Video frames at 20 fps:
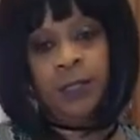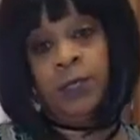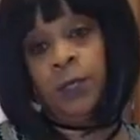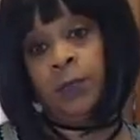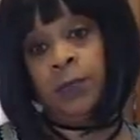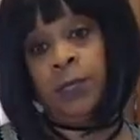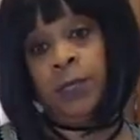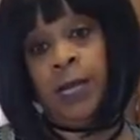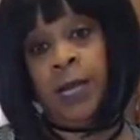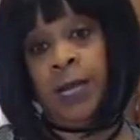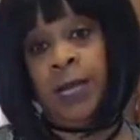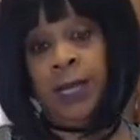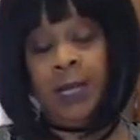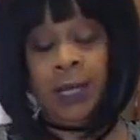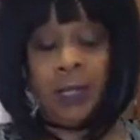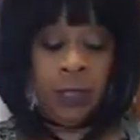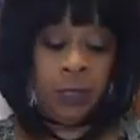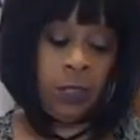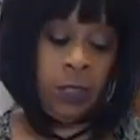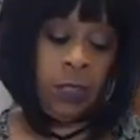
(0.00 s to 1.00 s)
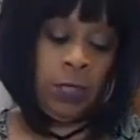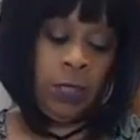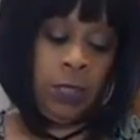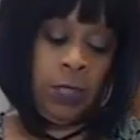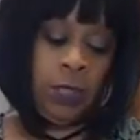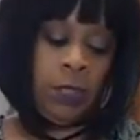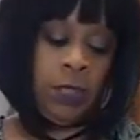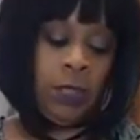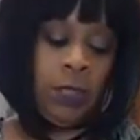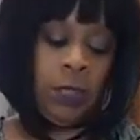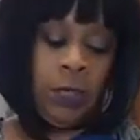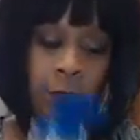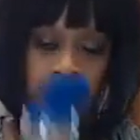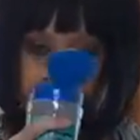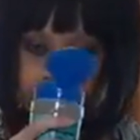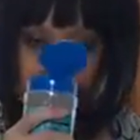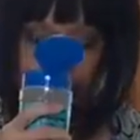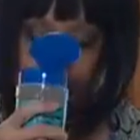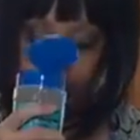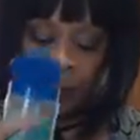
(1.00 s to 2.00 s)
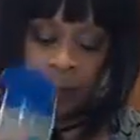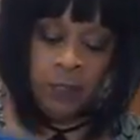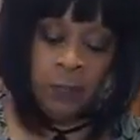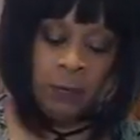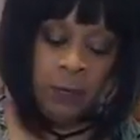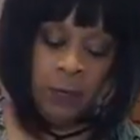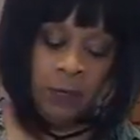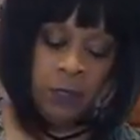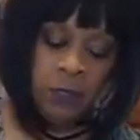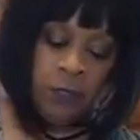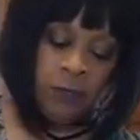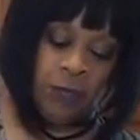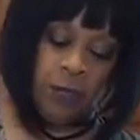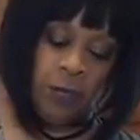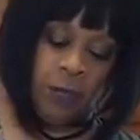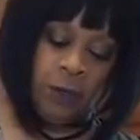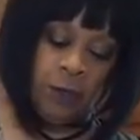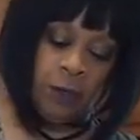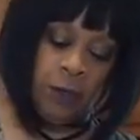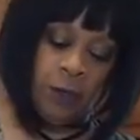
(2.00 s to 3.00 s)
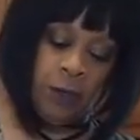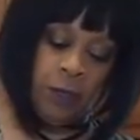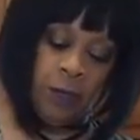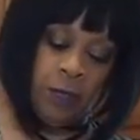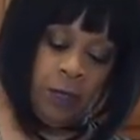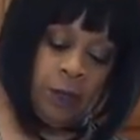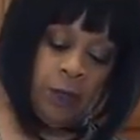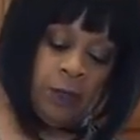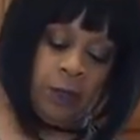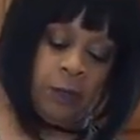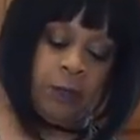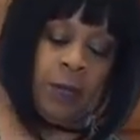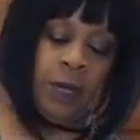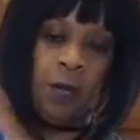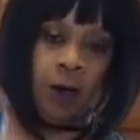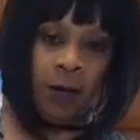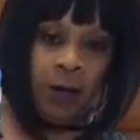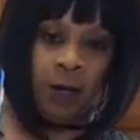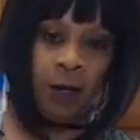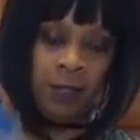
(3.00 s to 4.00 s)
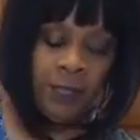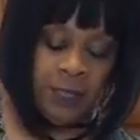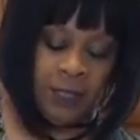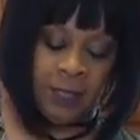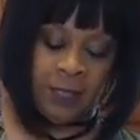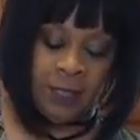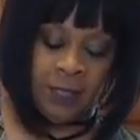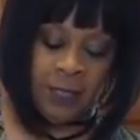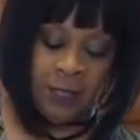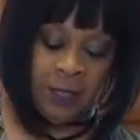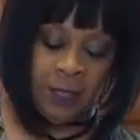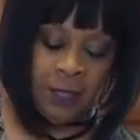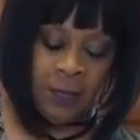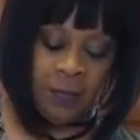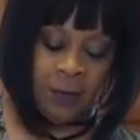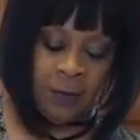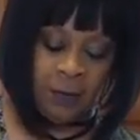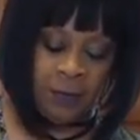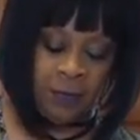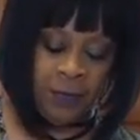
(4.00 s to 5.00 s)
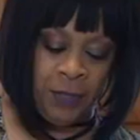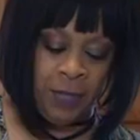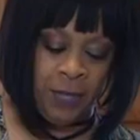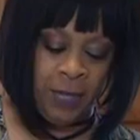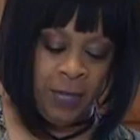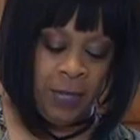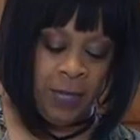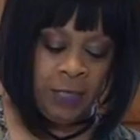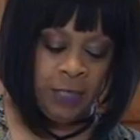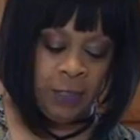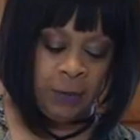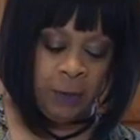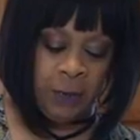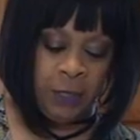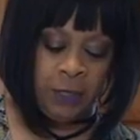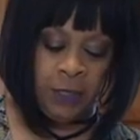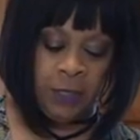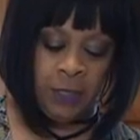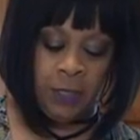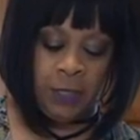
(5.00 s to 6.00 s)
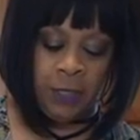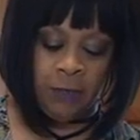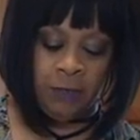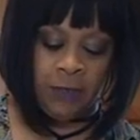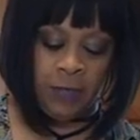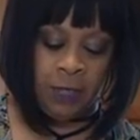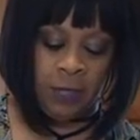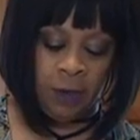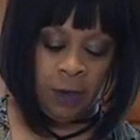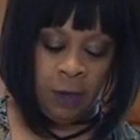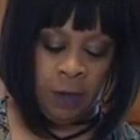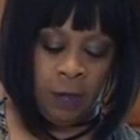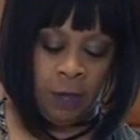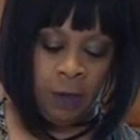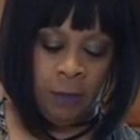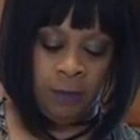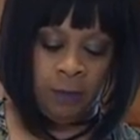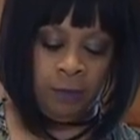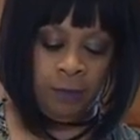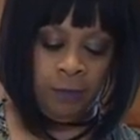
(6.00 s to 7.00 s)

a certain age, you know, especially if they're, here's my garlic seasoning, you know, especially if they're,